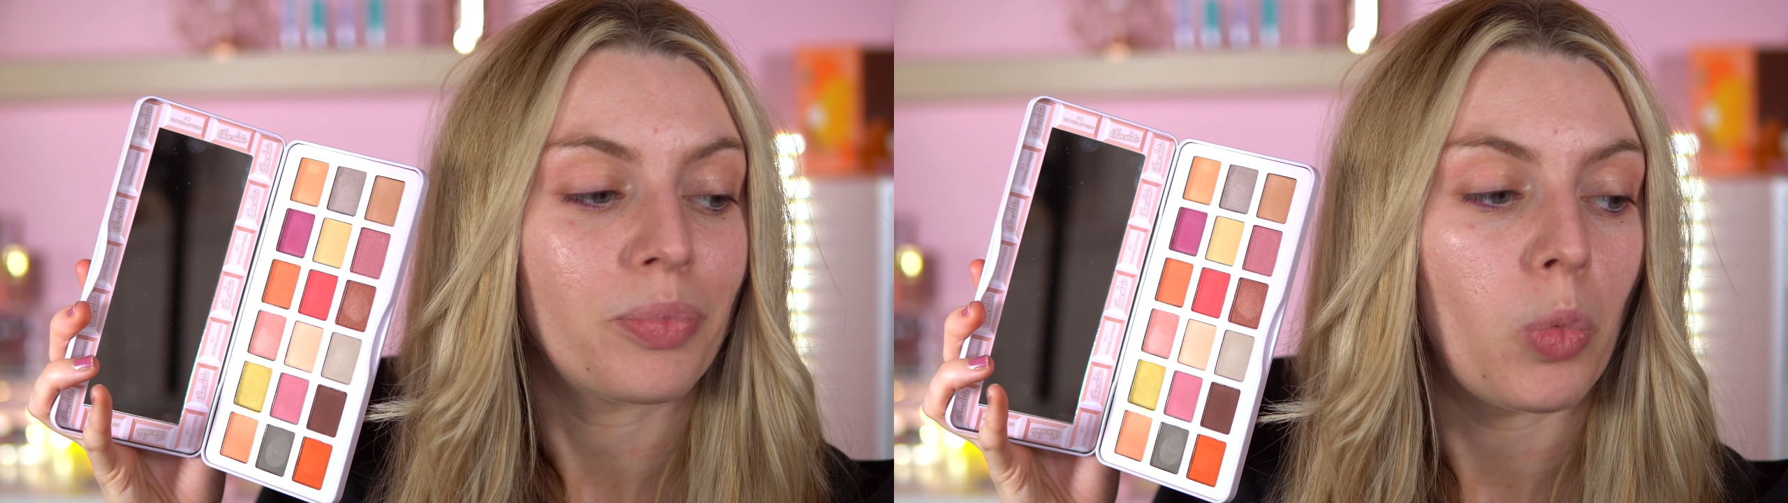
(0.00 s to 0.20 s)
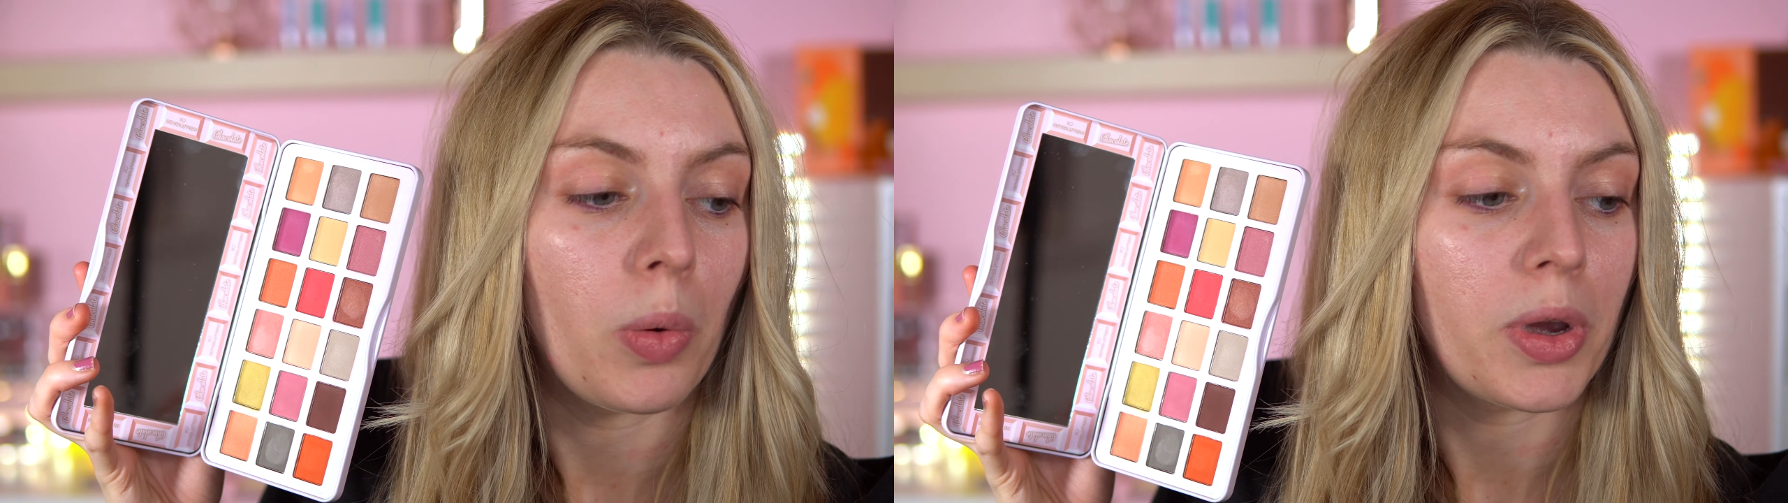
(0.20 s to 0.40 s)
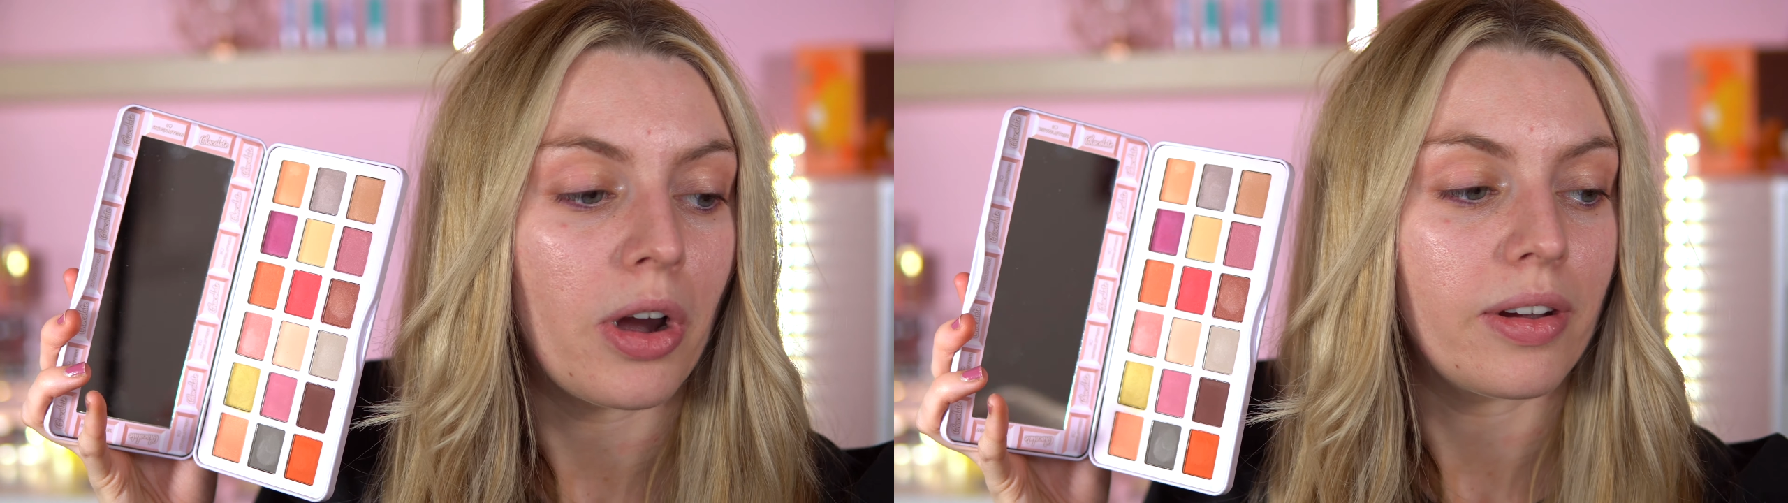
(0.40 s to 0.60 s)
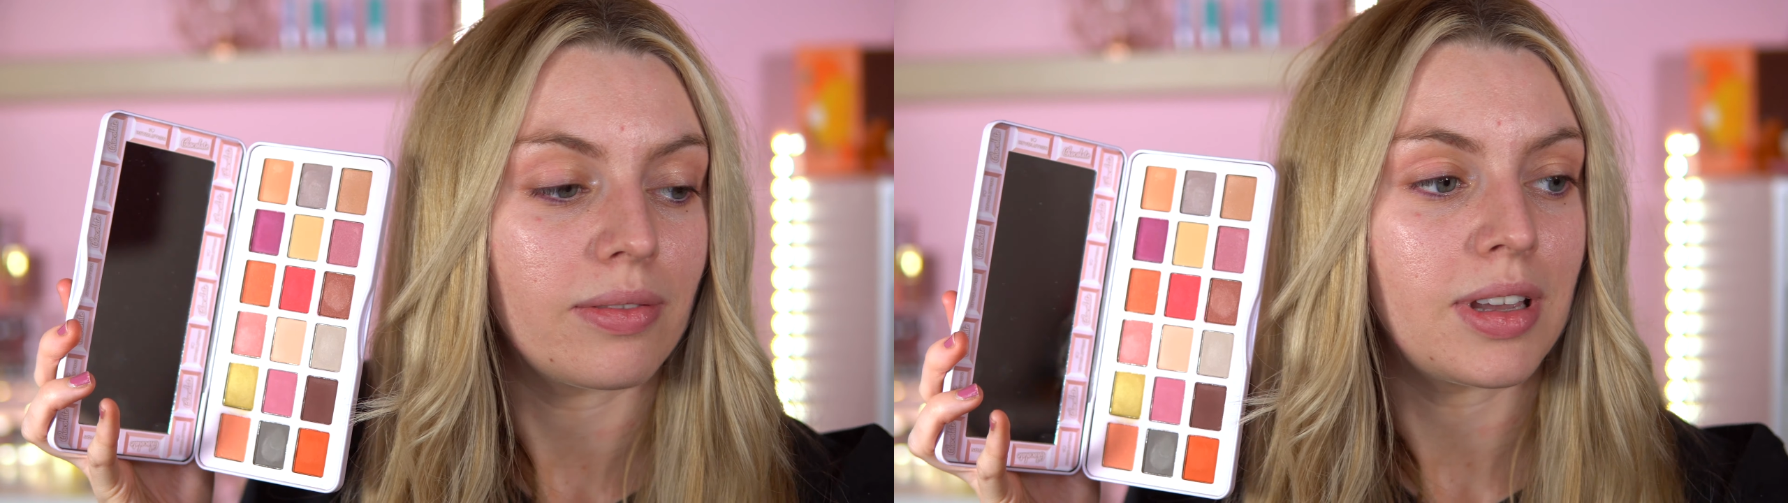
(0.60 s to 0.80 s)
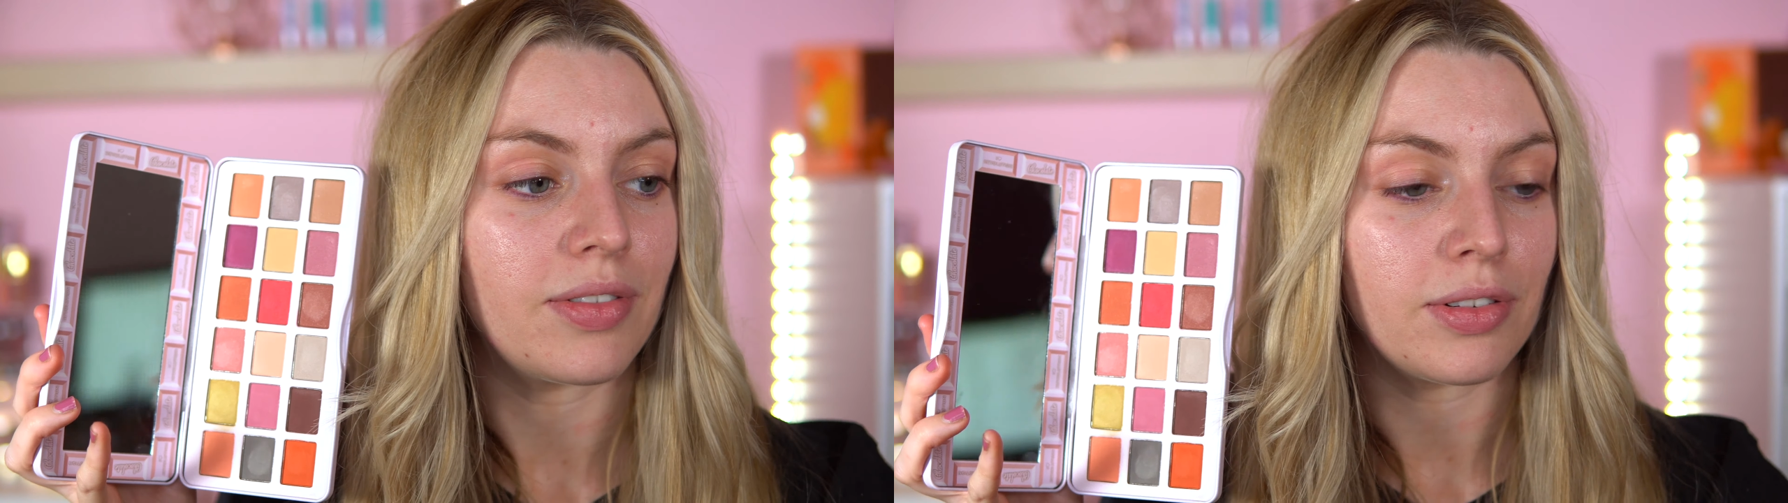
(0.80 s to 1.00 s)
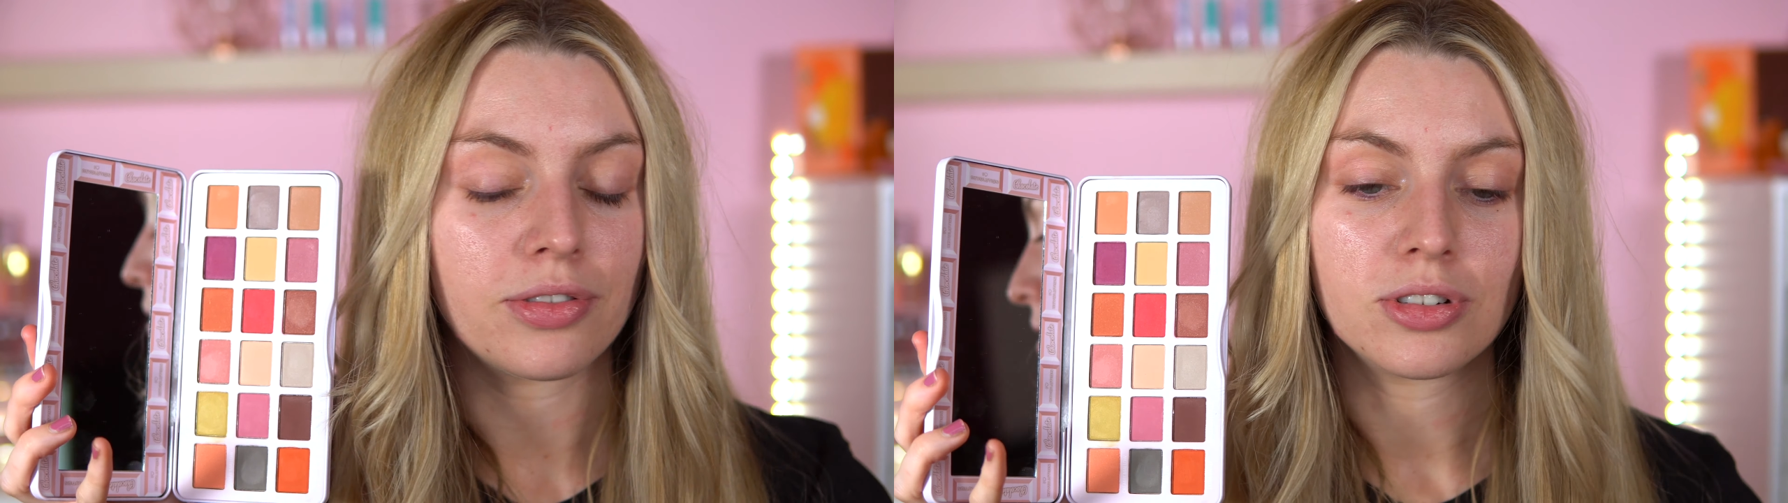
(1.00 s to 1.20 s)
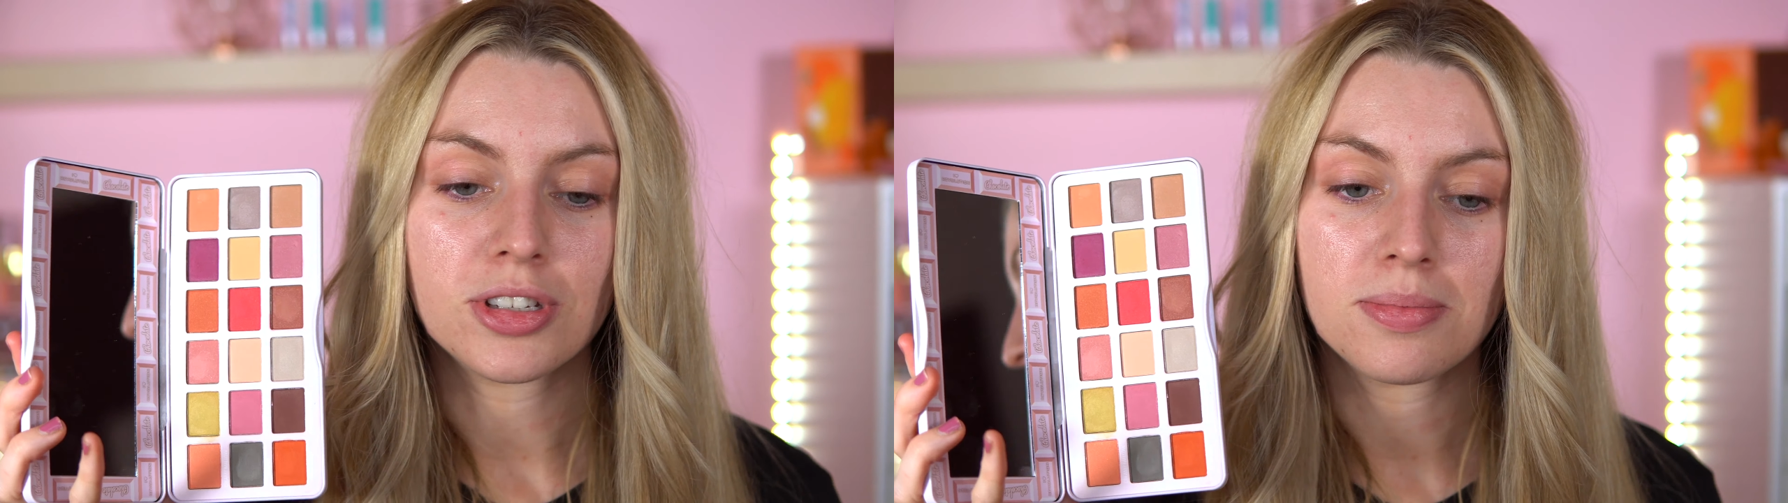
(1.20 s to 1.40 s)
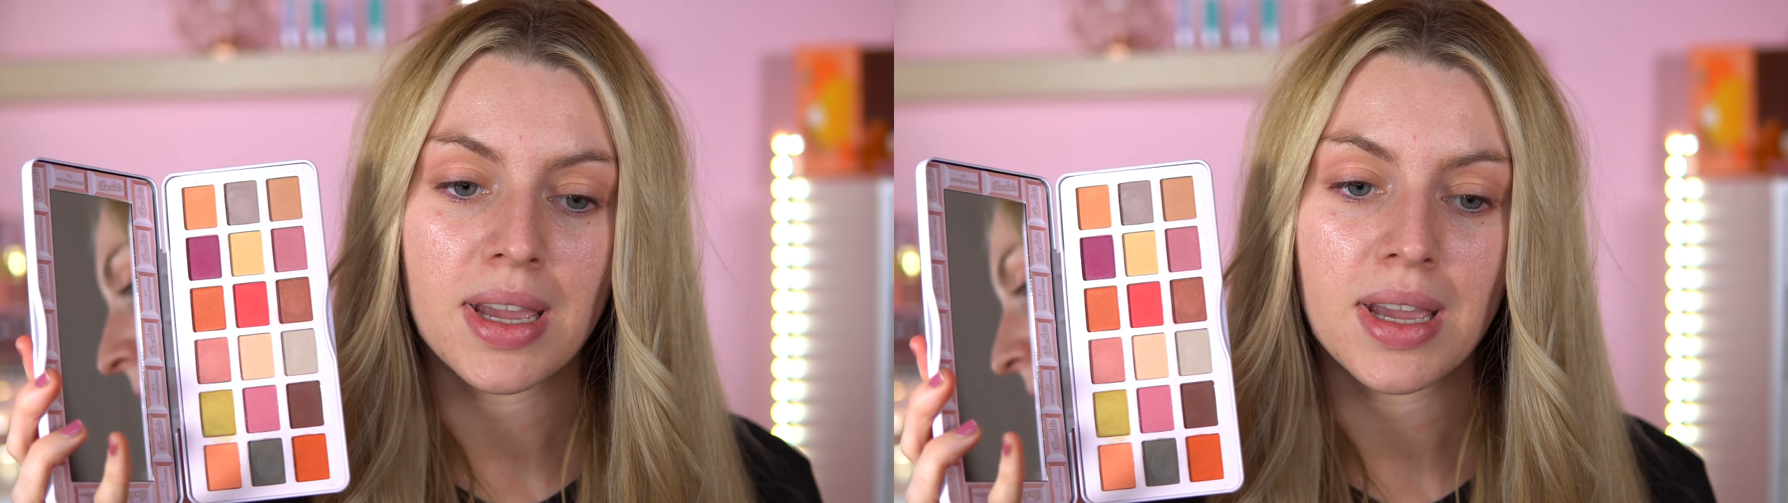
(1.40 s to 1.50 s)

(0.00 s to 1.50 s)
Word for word: what we got given in front of